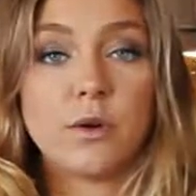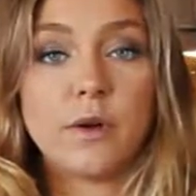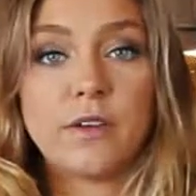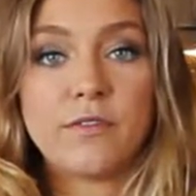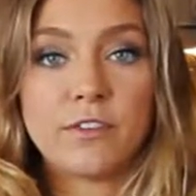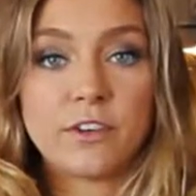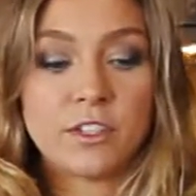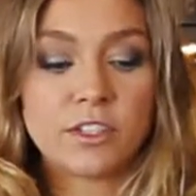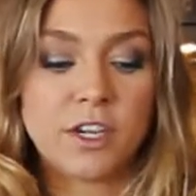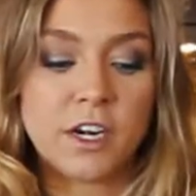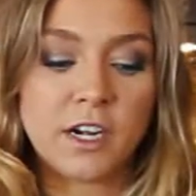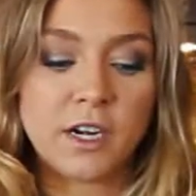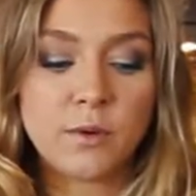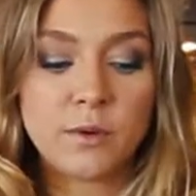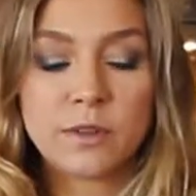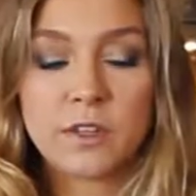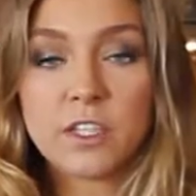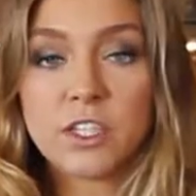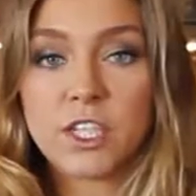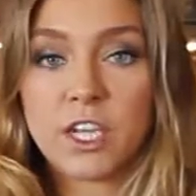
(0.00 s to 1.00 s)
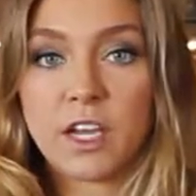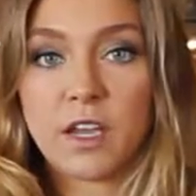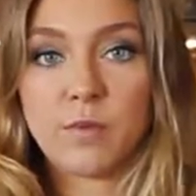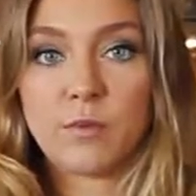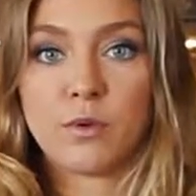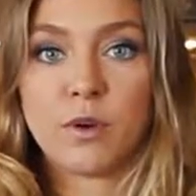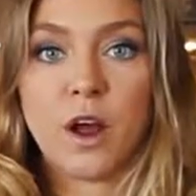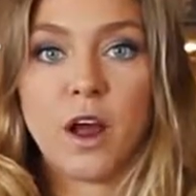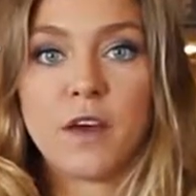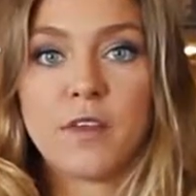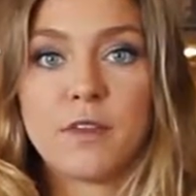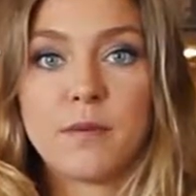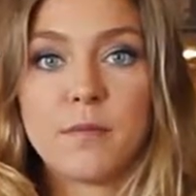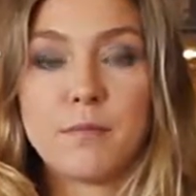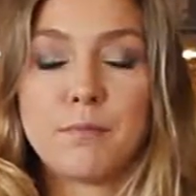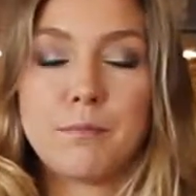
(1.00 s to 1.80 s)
if you're starting with a chicken broth,